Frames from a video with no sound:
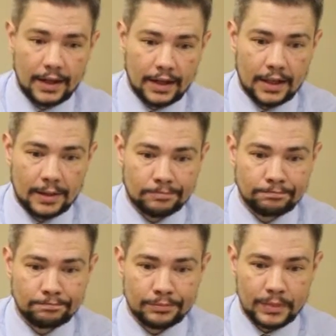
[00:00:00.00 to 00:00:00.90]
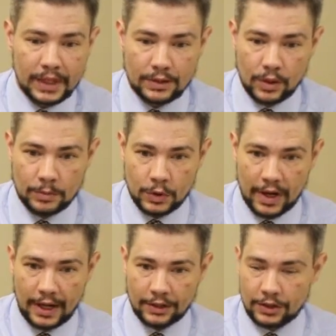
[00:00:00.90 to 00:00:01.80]
Um, and so I'm
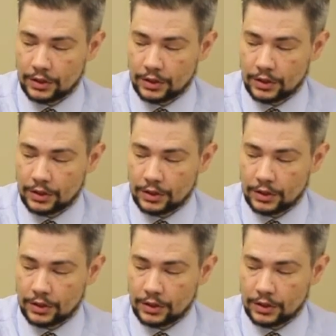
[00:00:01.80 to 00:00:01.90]
trying